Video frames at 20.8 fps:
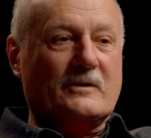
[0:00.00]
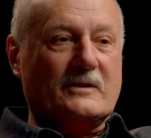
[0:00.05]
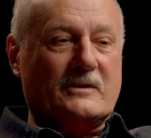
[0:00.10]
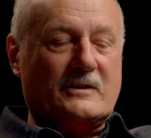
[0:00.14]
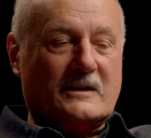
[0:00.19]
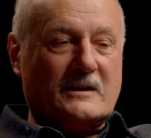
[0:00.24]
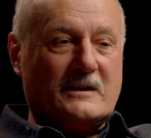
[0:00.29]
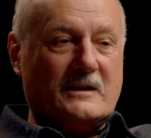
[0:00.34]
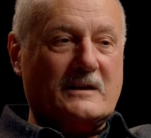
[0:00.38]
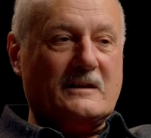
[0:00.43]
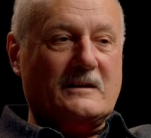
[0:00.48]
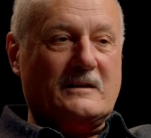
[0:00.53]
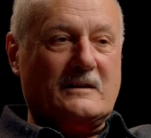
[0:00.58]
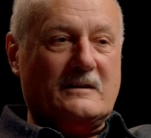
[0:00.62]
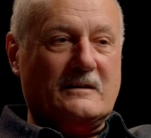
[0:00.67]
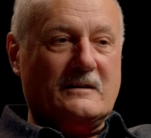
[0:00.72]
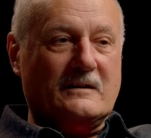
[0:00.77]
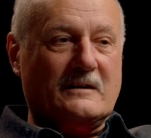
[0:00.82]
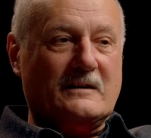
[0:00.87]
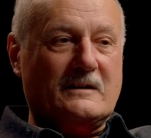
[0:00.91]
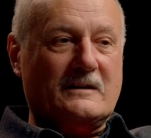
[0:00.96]
the
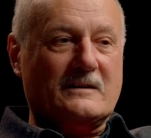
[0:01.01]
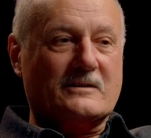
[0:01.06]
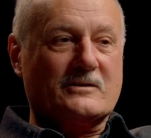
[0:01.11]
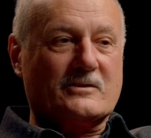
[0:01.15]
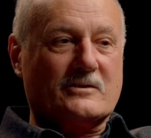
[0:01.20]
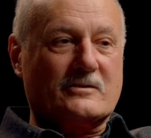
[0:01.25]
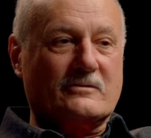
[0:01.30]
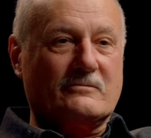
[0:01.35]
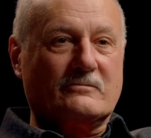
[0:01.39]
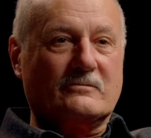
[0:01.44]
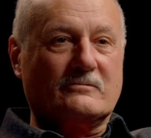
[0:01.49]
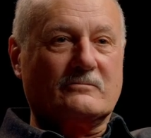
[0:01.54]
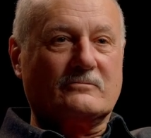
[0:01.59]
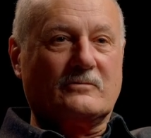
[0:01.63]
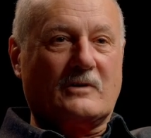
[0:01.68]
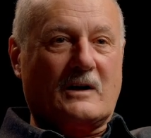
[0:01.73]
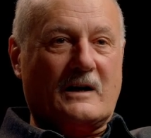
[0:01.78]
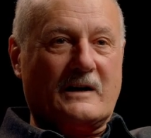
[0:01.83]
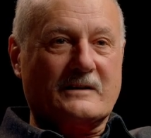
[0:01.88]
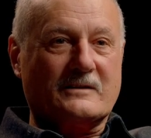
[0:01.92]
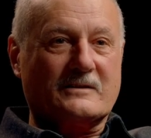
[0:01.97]
key is to
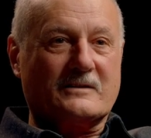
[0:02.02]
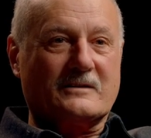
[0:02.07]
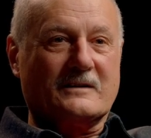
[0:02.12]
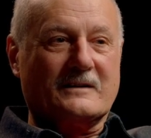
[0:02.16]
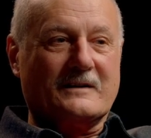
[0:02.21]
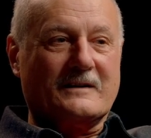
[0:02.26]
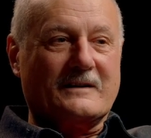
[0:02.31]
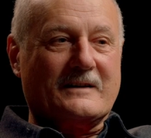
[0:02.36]
write.